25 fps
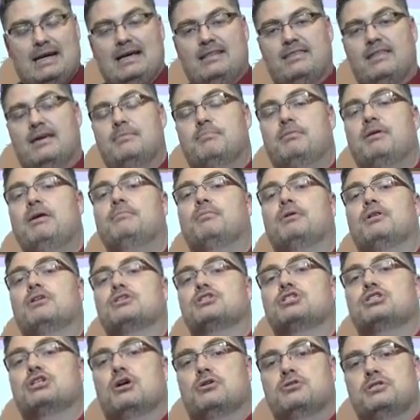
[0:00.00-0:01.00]
I think people
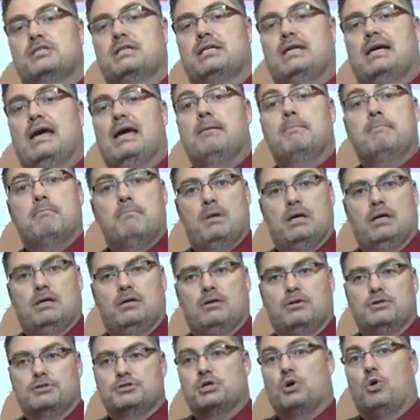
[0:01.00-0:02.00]
associate
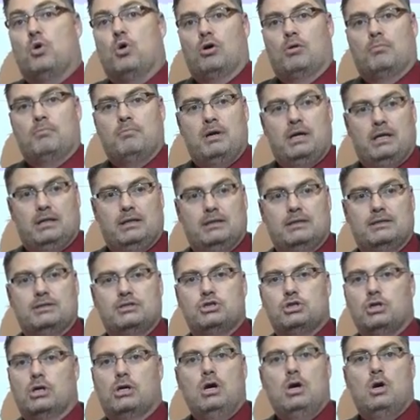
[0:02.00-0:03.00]
mills or
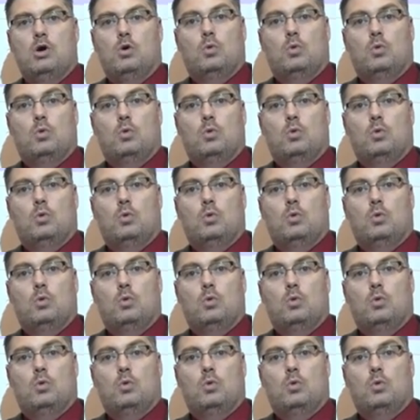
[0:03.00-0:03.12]
millage